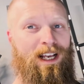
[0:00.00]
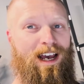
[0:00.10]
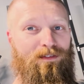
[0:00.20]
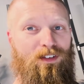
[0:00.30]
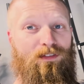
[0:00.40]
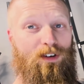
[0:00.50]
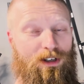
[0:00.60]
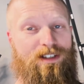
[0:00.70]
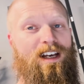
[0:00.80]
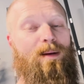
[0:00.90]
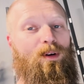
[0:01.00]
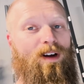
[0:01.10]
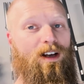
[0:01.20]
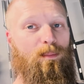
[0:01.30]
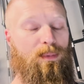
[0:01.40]
have the first time
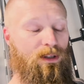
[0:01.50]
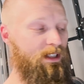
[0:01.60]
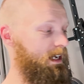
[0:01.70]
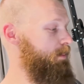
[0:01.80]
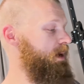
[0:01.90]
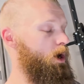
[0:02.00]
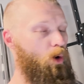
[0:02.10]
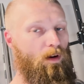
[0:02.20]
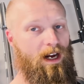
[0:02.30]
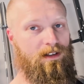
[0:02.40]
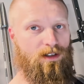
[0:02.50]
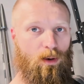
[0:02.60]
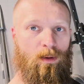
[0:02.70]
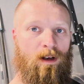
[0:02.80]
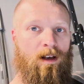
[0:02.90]
around building a power rack.
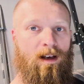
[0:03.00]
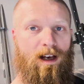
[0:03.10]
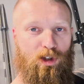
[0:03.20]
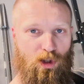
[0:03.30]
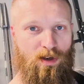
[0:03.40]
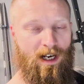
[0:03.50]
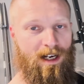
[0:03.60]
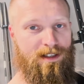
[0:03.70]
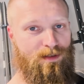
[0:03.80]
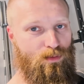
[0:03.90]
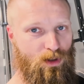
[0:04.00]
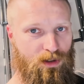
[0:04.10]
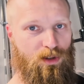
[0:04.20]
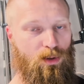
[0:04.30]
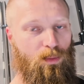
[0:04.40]
So I'll show you guys real
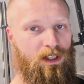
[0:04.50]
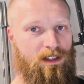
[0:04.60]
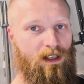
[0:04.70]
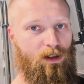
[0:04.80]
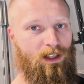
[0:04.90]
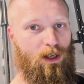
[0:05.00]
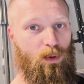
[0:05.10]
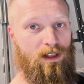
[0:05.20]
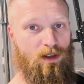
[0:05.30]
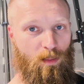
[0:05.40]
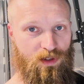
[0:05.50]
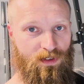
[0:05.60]
soon what it's gonna look like when it's almost